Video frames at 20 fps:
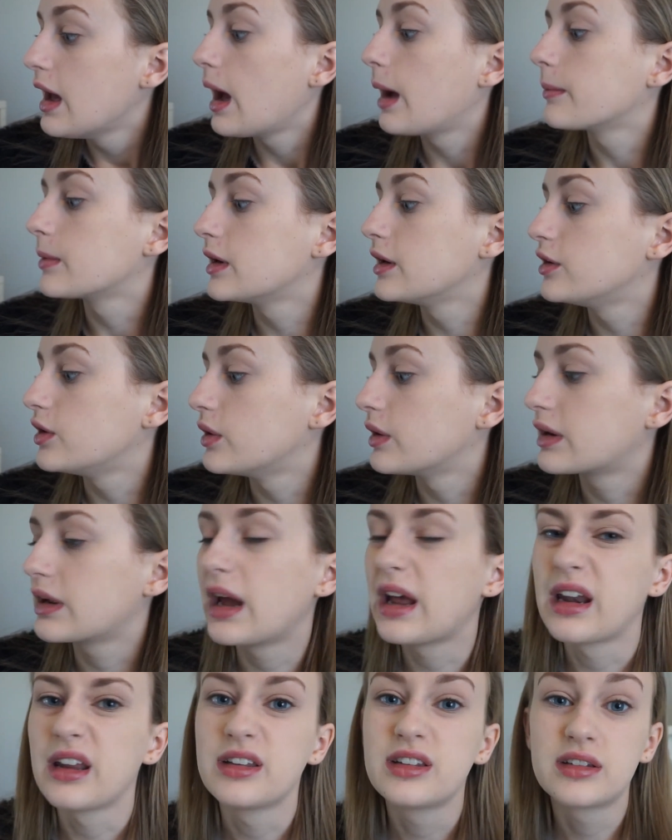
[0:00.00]
I'm going to do a
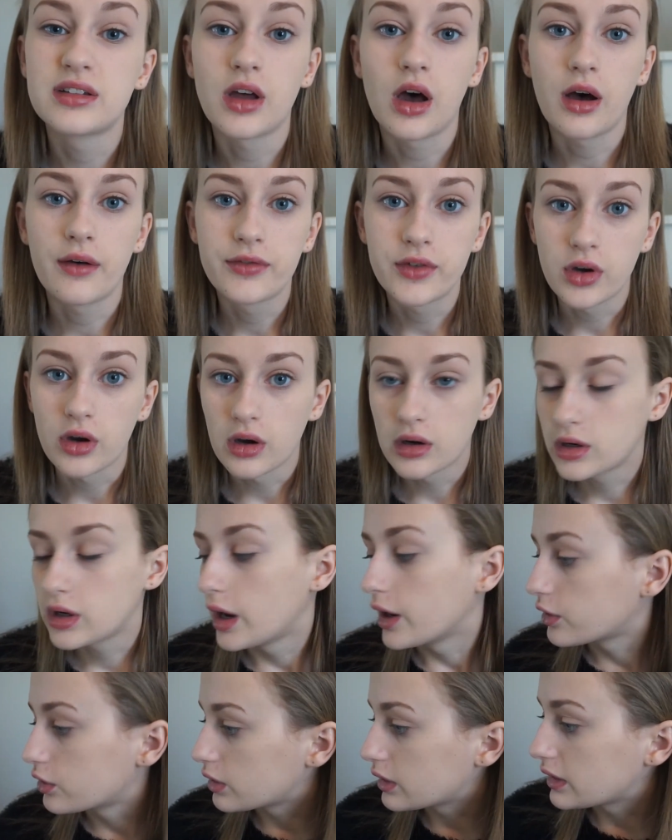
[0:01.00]
kind of softer
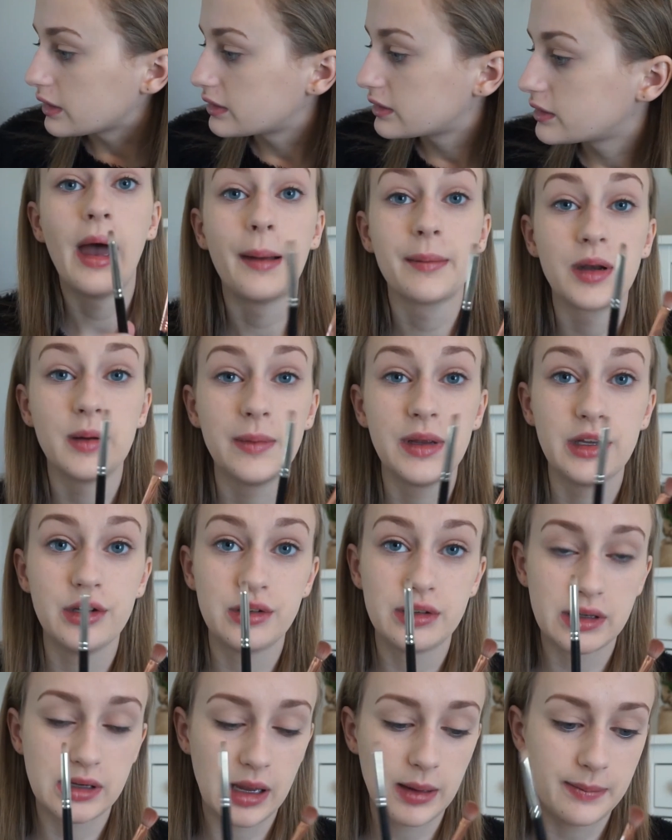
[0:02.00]
cut crease. I'm going to be
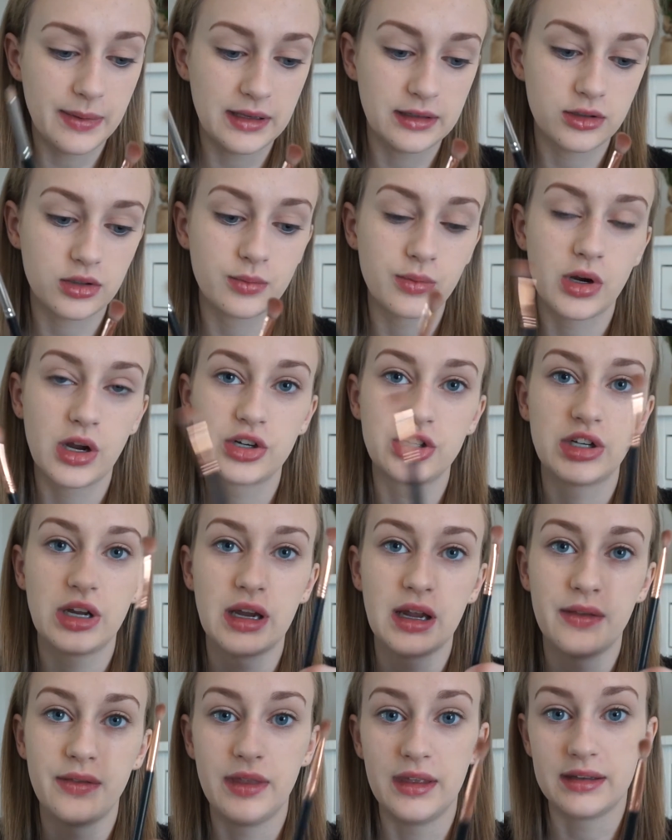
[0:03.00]
using a pencil brush
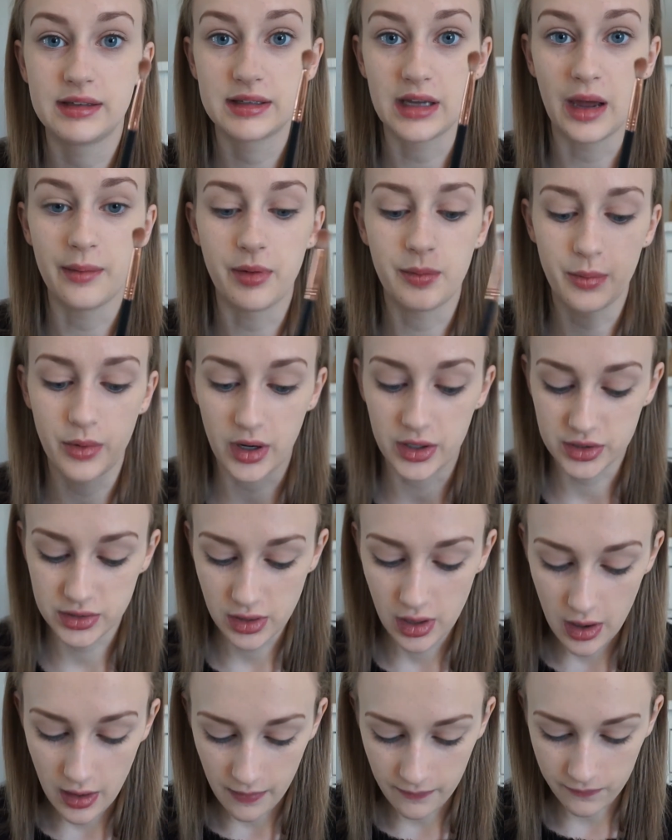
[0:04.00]
and this type of
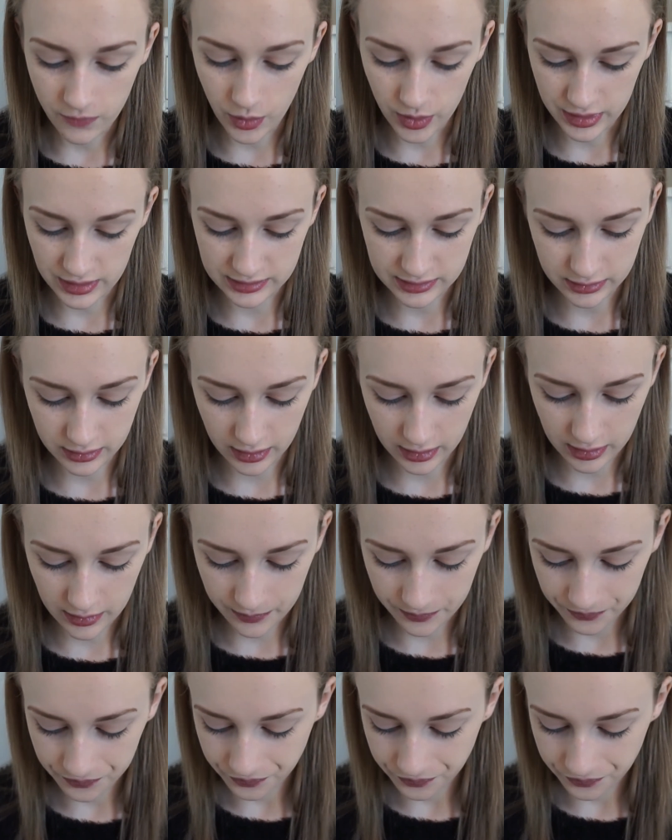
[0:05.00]
brush for this look.